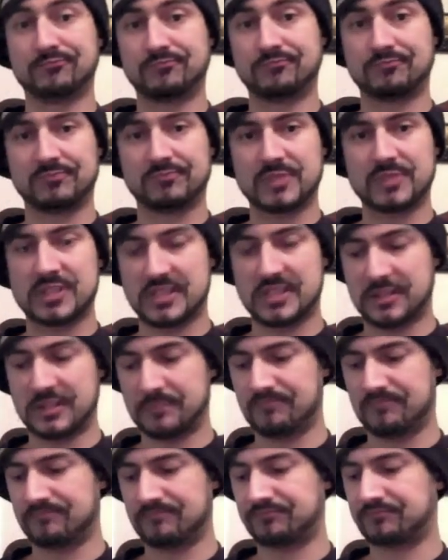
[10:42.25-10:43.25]

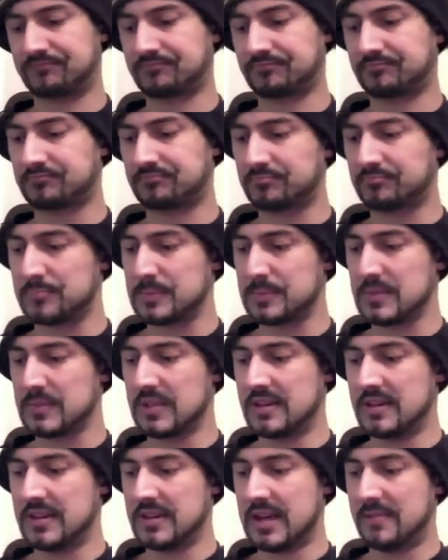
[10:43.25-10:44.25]
see,
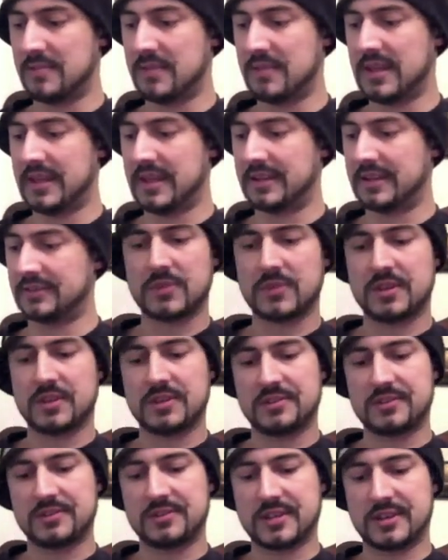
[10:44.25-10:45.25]
not bad.
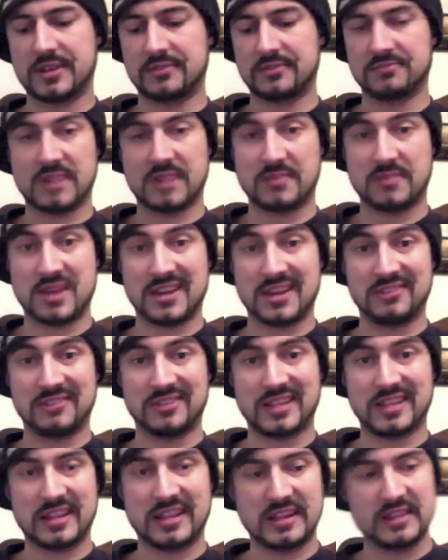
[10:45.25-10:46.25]
No, I'm not
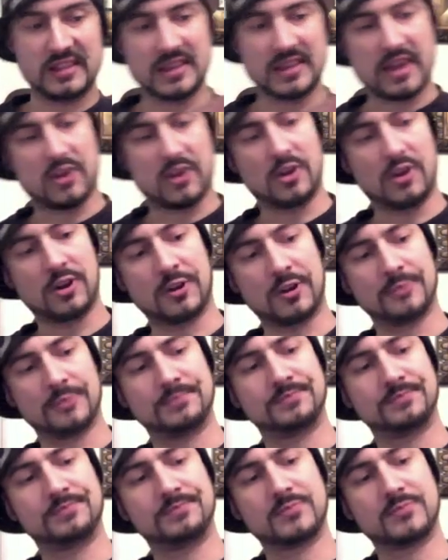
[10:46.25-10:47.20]
even hitting it that hard.